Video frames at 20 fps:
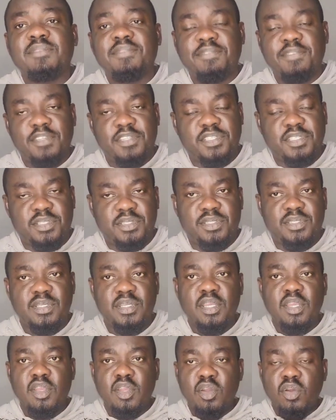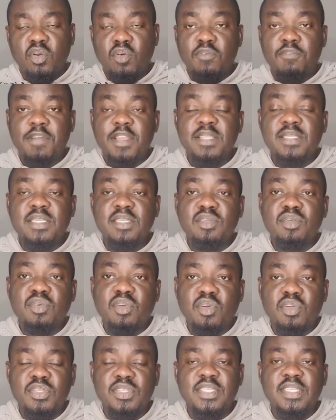fishes, first thing you
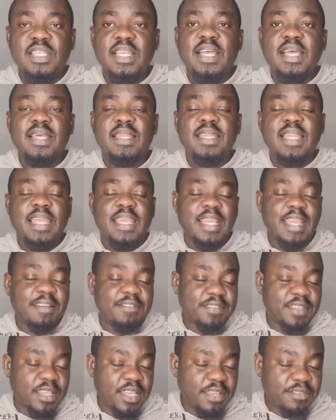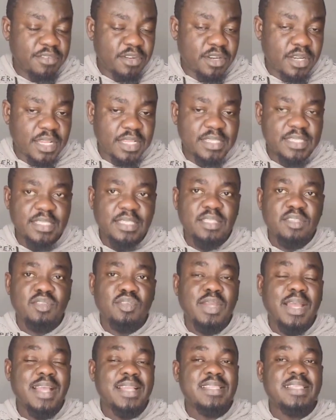consider, like after every other thing,
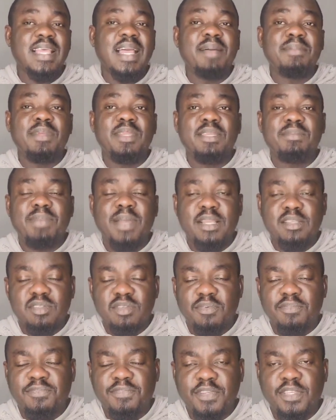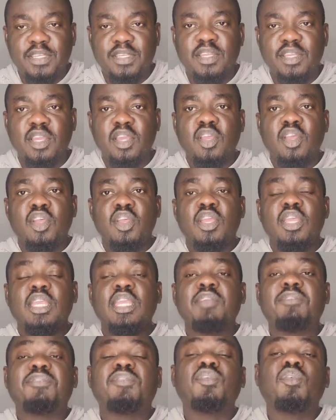you ask how many bags of feed.
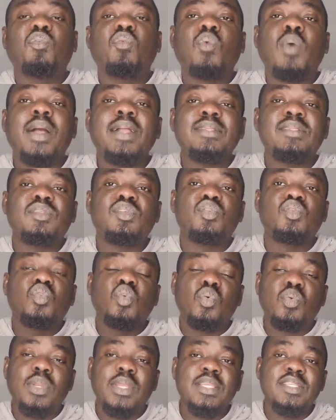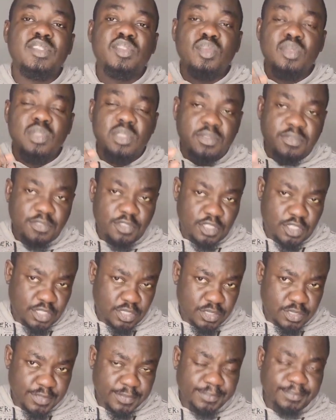If you want to raise those
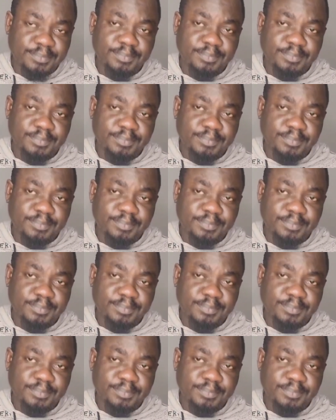fishes